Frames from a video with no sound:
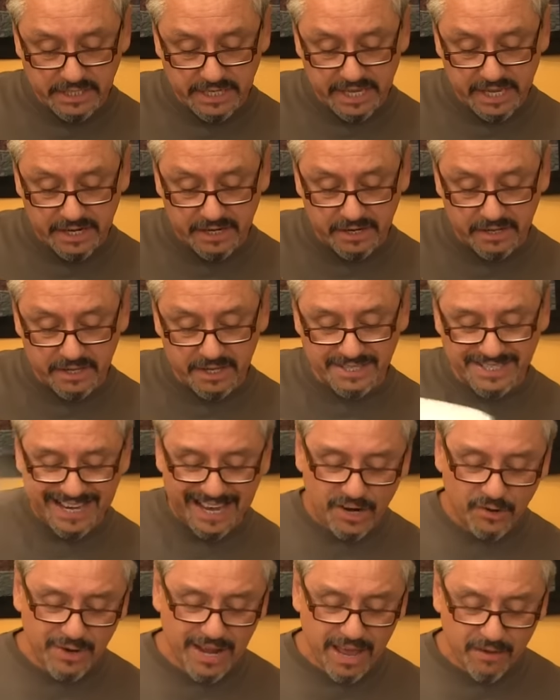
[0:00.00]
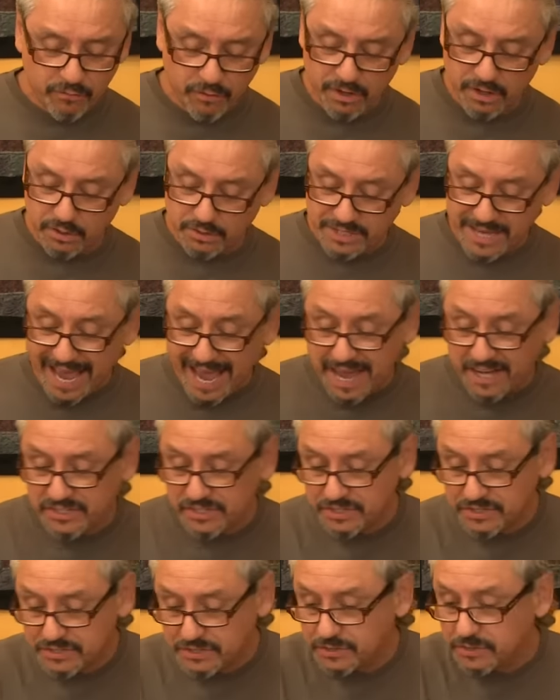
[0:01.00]
to get into this. I don't have one of those
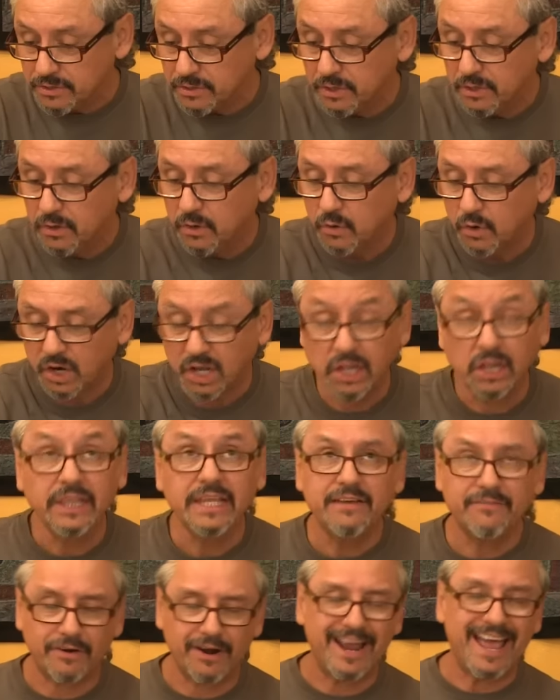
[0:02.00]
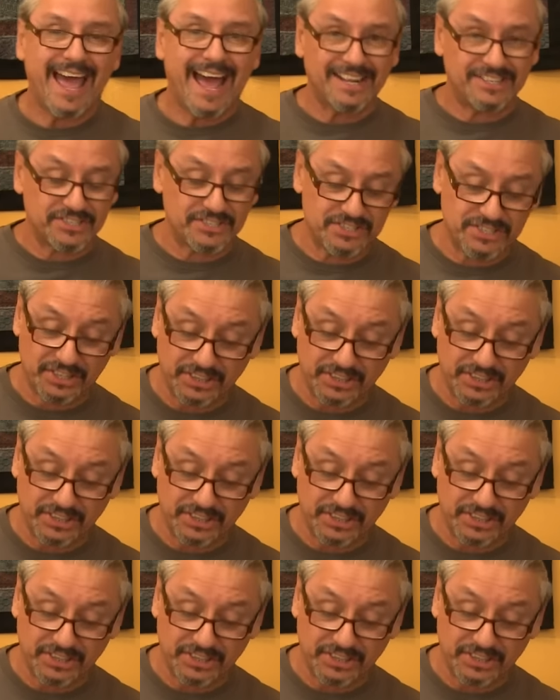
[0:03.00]
hatchets or cleaver hatchets,